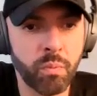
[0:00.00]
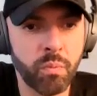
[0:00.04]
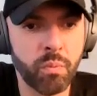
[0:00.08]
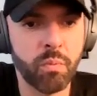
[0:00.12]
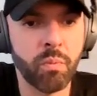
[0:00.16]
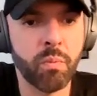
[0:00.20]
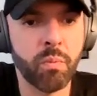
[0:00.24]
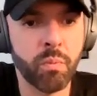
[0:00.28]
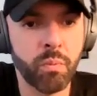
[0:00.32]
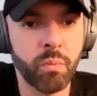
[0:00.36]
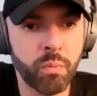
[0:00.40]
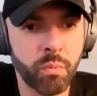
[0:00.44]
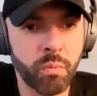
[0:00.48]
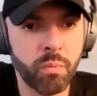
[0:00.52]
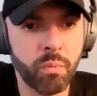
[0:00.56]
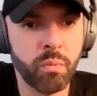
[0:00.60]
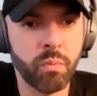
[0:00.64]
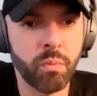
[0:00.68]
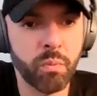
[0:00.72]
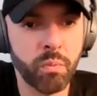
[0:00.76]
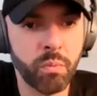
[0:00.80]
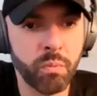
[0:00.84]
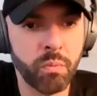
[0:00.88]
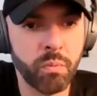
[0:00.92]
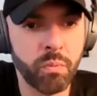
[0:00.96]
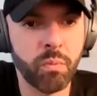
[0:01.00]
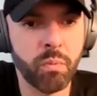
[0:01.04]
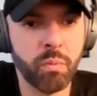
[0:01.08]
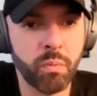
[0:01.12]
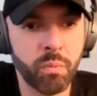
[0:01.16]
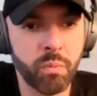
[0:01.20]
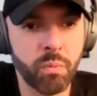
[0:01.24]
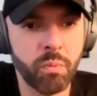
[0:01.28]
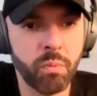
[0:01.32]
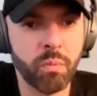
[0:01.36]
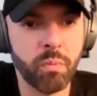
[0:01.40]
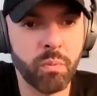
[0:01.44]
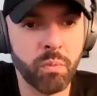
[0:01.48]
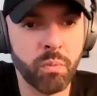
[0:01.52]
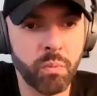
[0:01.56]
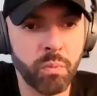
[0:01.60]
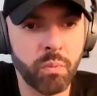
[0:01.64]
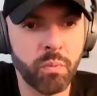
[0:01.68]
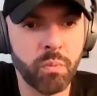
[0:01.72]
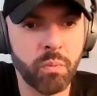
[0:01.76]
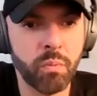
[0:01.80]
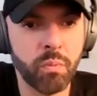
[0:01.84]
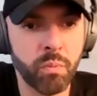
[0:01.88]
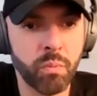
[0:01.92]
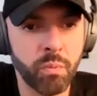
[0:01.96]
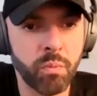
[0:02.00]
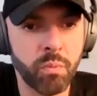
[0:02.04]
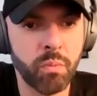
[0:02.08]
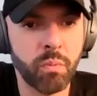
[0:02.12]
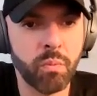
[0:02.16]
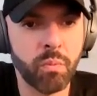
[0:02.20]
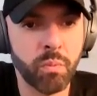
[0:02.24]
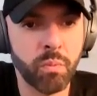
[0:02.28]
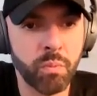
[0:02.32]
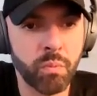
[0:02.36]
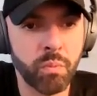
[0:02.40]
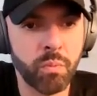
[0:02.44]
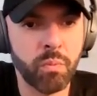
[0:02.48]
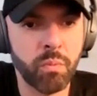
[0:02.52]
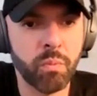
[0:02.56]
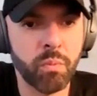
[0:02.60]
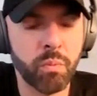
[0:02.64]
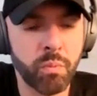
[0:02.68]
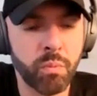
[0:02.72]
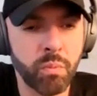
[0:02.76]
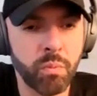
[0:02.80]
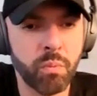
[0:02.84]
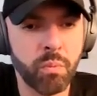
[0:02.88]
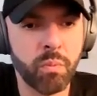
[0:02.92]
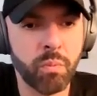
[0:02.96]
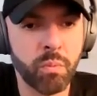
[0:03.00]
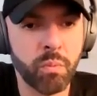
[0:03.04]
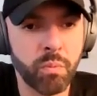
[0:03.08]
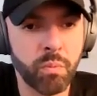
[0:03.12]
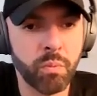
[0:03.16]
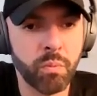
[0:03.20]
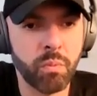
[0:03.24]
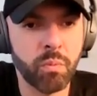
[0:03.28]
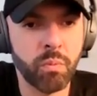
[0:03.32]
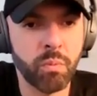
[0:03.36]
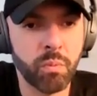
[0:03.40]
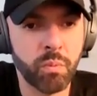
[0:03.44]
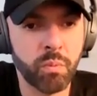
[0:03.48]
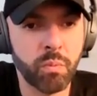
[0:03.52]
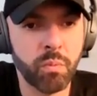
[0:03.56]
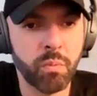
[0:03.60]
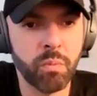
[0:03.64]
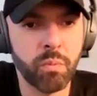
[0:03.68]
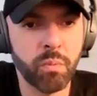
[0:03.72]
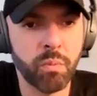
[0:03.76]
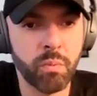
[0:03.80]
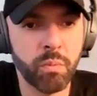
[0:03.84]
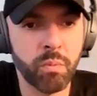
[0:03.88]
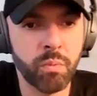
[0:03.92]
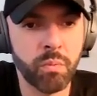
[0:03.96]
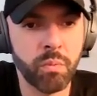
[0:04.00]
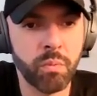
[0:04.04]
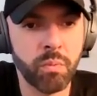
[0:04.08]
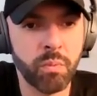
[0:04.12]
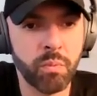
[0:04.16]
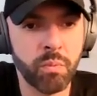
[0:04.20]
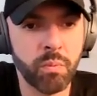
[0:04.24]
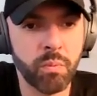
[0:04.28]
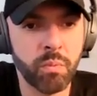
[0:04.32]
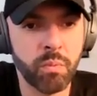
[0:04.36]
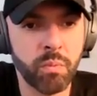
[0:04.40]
[no speech]